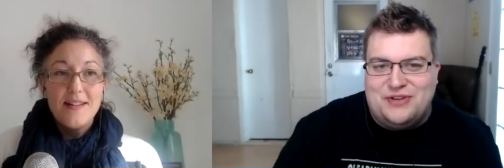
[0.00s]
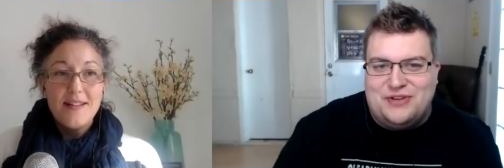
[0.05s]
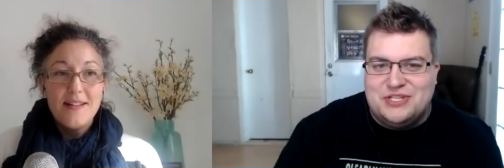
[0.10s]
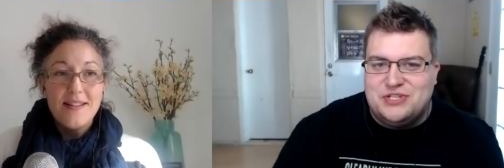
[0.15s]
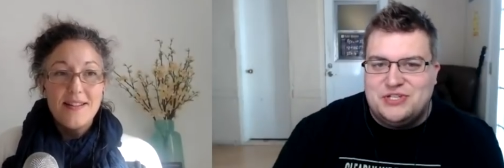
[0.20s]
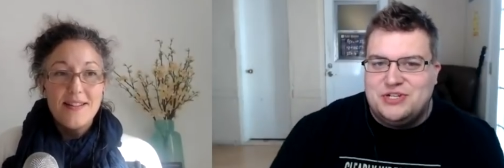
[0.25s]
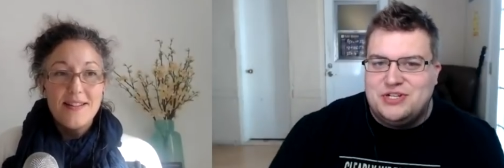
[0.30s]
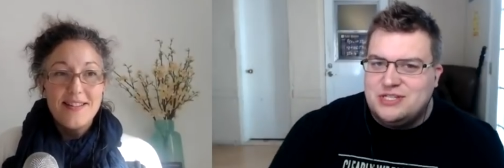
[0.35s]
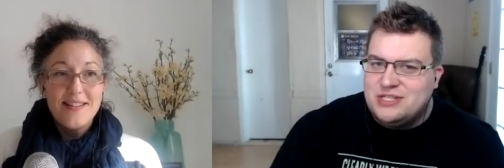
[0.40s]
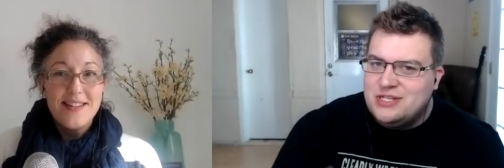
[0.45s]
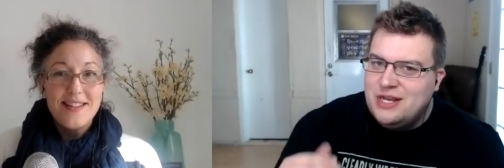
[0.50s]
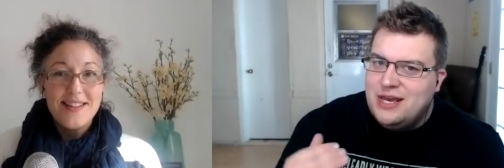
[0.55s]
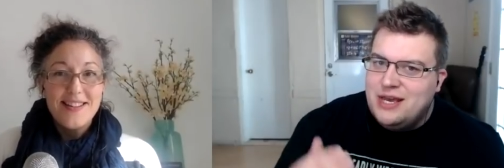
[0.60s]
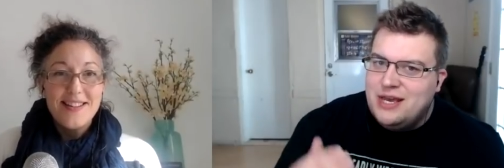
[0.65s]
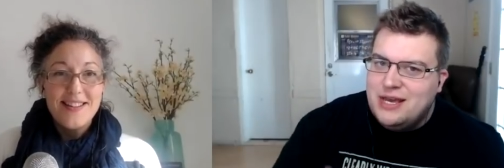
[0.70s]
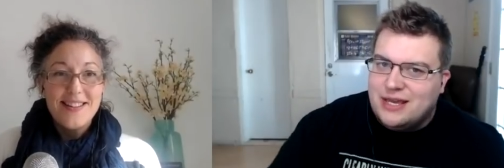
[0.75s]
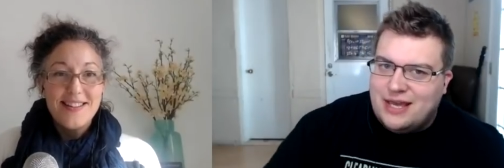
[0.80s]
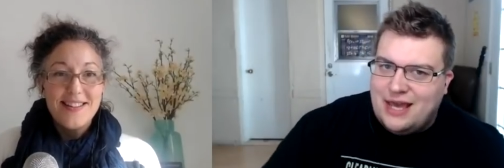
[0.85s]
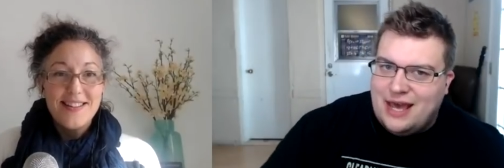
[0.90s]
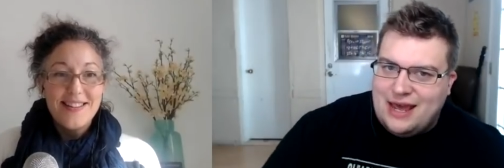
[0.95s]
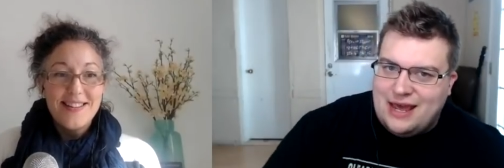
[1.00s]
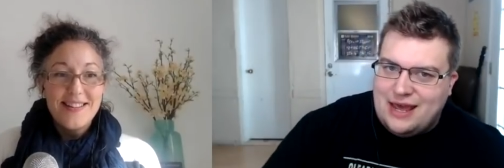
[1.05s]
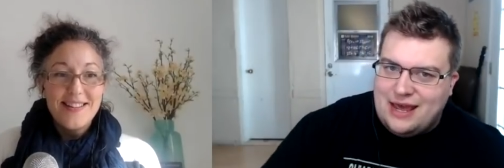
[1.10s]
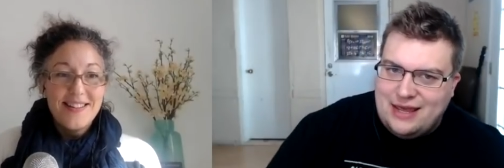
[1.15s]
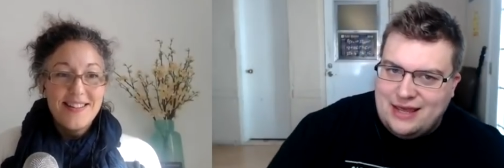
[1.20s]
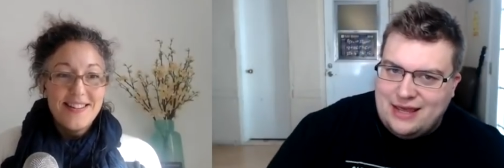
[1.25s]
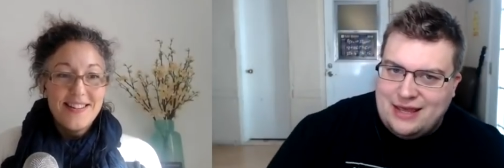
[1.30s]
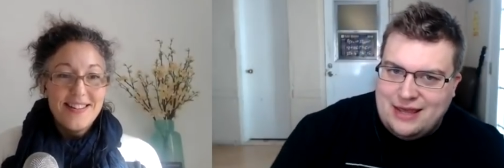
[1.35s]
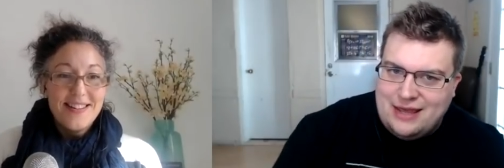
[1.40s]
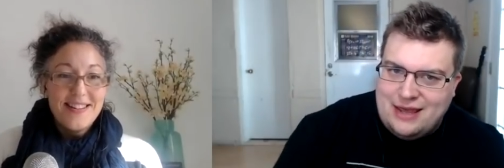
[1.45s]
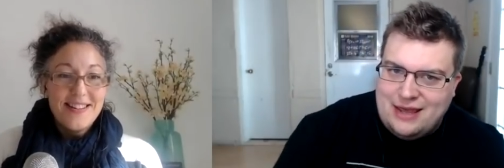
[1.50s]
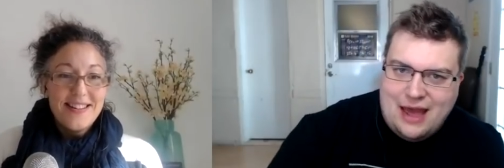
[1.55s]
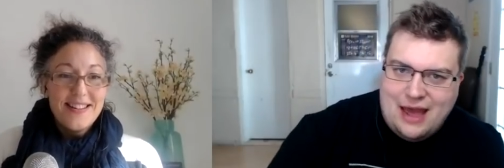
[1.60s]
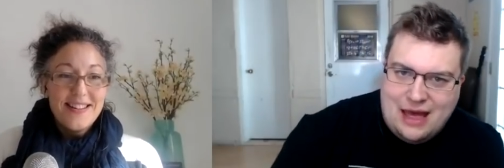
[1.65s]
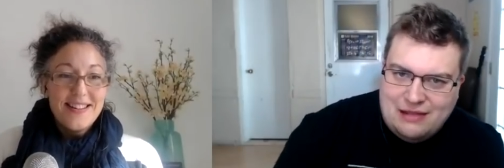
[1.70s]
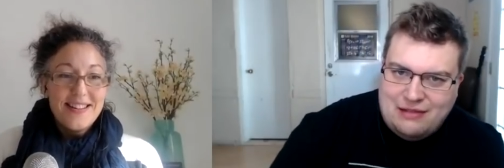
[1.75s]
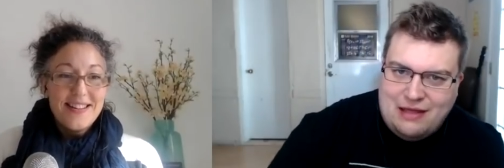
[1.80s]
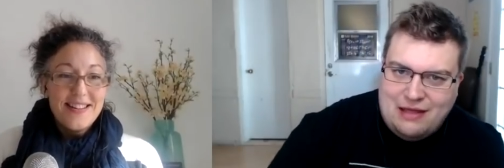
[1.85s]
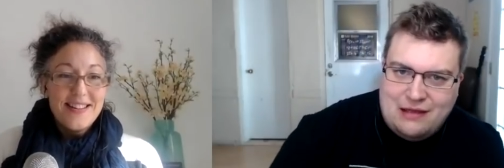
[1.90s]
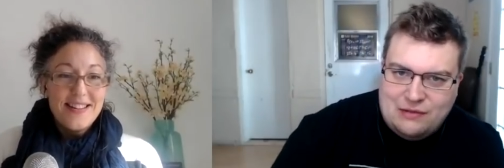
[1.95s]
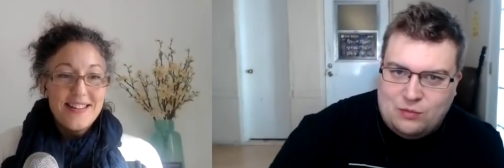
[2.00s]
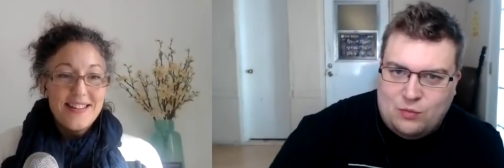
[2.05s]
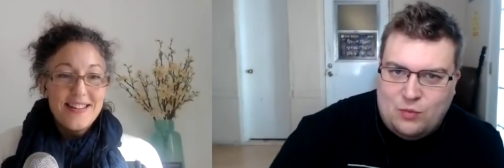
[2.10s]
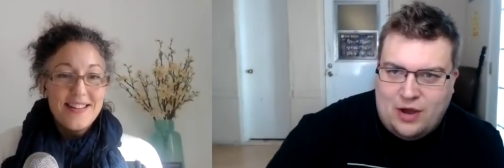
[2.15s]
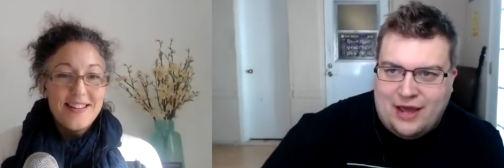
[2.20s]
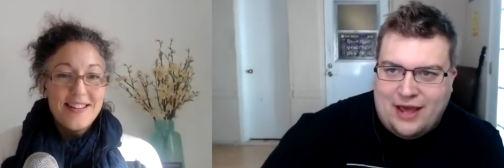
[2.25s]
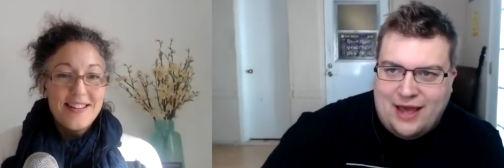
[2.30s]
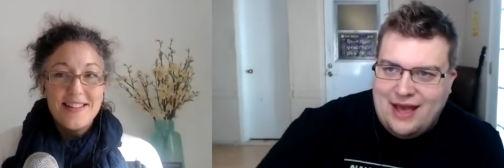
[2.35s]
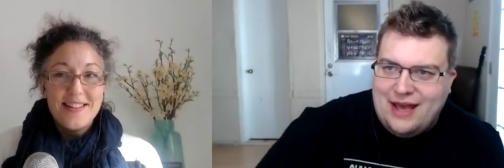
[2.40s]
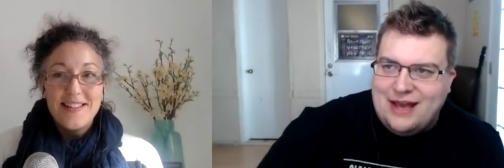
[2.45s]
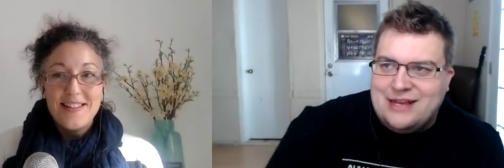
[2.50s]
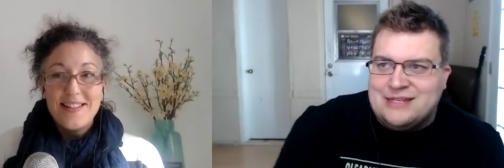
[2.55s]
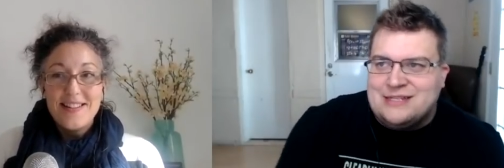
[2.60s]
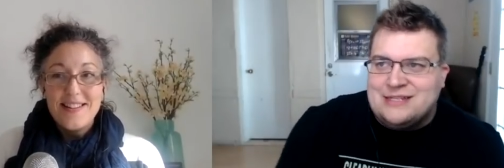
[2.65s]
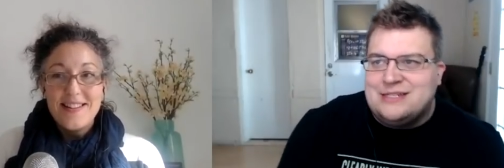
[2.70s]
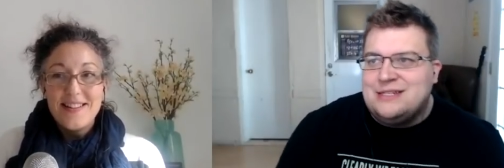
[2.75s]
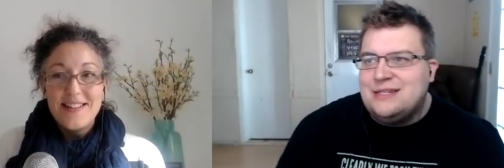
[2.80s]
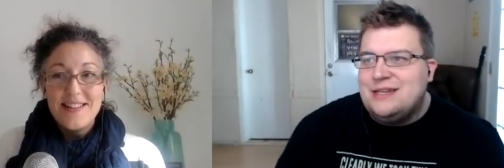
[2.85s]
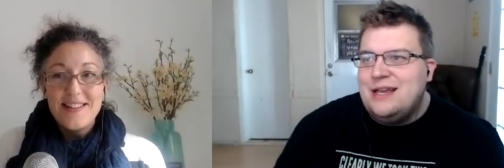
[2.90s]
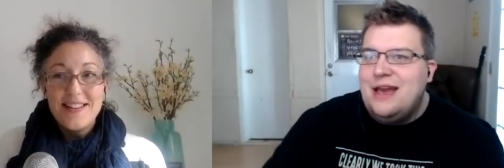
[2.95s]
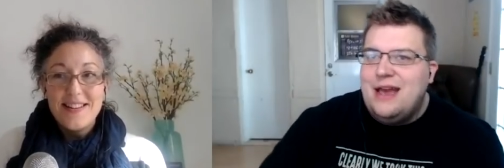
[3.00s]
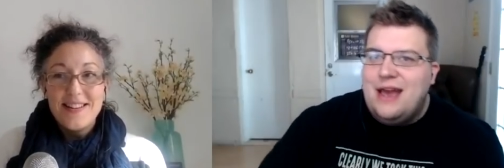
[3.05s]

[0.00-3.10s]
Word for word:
Speaker 1: So just K E L L Y S